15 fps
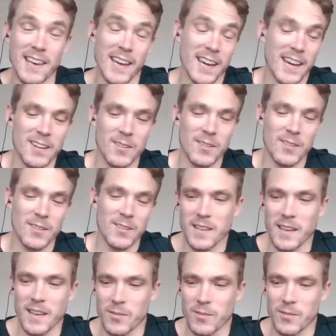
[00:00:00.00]
I don't really
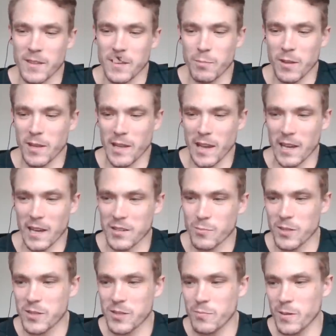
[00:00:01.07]
I don't really play cash
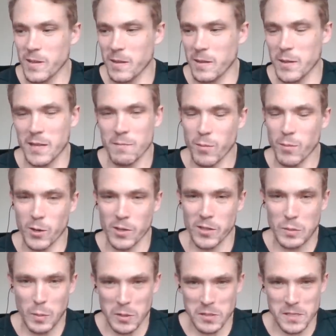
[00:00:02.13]
much, but I mean, poker's
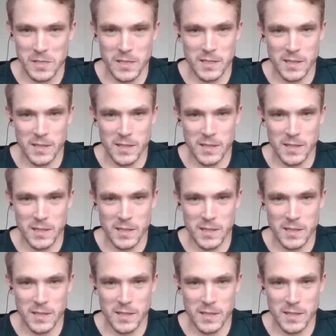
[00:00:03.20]
poker.